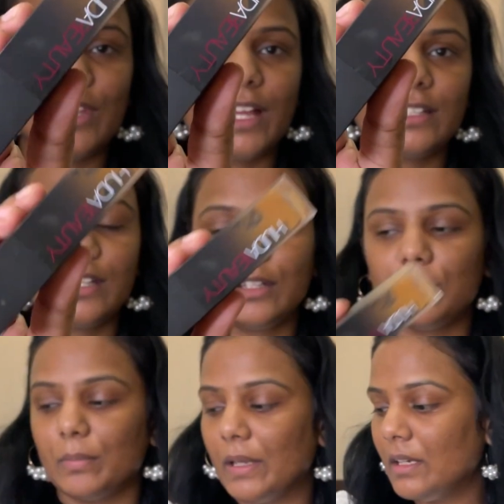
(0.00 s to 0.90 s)
that in a
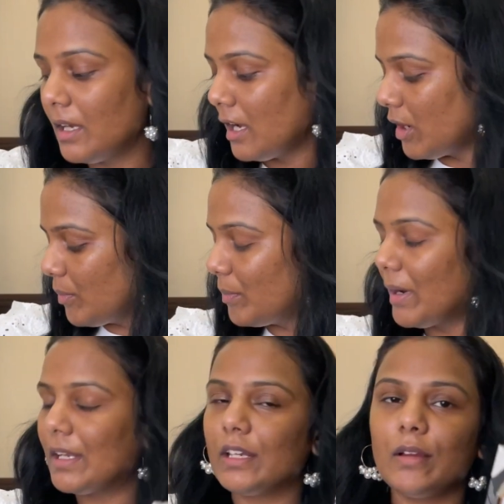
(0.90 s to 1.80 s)
bit.
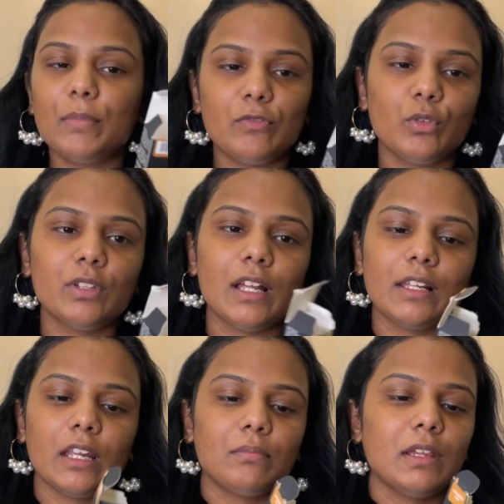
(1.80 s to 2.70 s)
But before that,
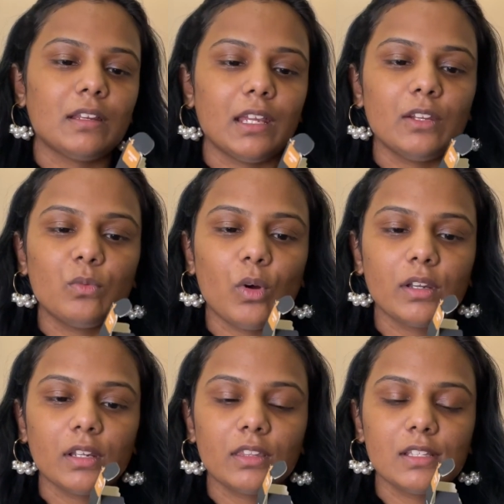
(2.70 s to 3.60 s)
let me read
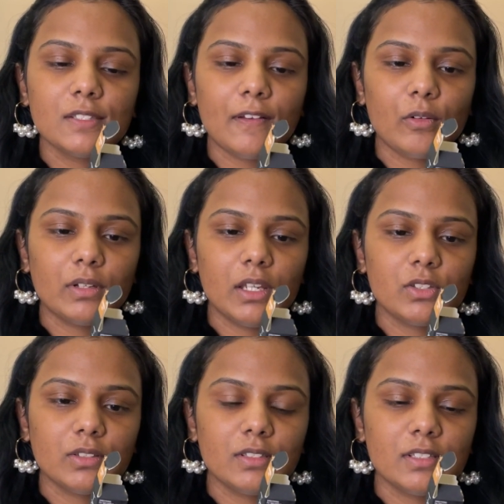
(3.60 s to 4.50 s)
what this
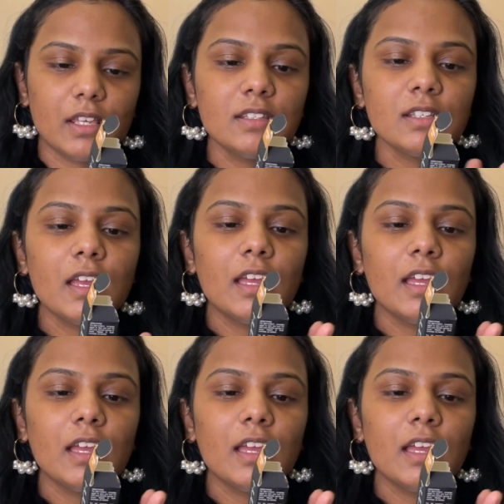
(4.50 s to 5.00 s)
foundation says.